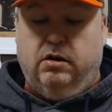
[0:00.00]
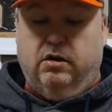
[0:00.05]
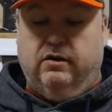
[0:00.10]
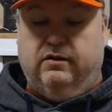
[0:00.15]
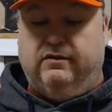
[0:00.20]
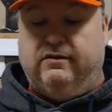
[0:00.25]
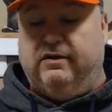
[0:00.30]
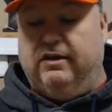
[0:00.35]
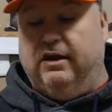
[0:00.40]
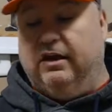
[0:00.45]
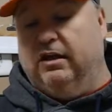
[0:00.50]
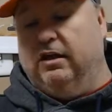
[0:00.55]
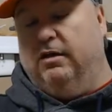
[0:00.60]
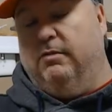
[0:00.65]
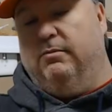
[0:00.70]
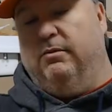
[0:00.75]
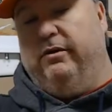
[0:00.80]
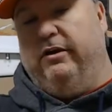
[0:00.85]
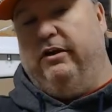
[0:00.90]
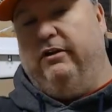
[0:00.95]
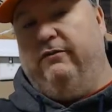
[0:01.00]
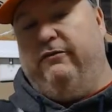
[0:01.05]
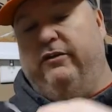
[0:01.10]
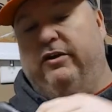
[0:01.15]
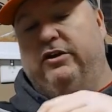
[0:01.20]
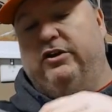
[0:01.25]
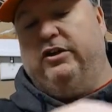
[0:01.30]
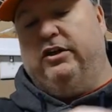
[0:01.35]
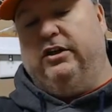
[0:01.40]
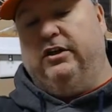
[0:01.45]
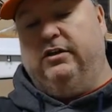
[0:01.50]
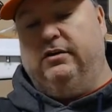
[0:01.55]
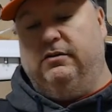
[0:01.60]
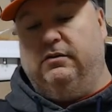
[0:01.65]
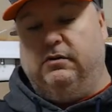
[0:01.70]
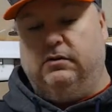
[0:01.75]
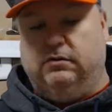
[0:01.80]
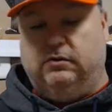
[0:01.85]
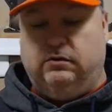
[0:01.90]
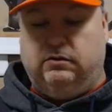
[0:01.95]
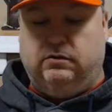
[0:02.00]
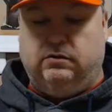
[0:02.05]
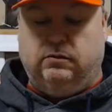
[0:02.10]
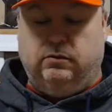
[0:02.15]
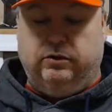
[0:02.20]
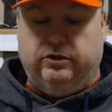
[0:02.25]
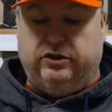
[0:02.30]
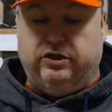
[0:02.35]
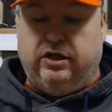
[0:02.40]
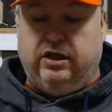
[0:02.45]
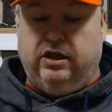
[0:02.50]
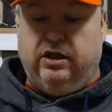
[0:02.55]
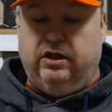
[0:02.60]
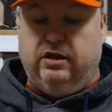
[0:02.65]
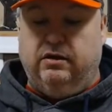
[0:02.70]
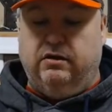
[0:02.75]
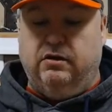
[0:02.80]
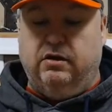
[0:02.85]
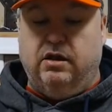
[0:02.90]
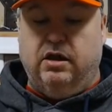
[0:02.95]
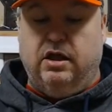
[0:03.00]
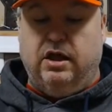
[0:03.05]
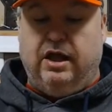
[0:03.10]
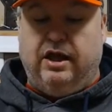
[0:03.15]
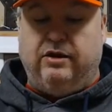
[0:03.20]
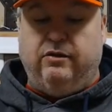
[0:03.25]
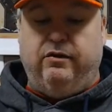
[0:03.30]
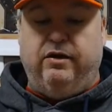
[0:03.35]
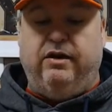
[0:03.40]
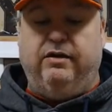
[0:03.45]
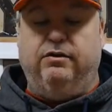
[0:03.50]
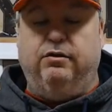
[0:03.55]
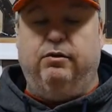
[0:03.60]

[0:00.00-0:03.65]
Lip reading: Sega Marine Fishing, which again, I don't have the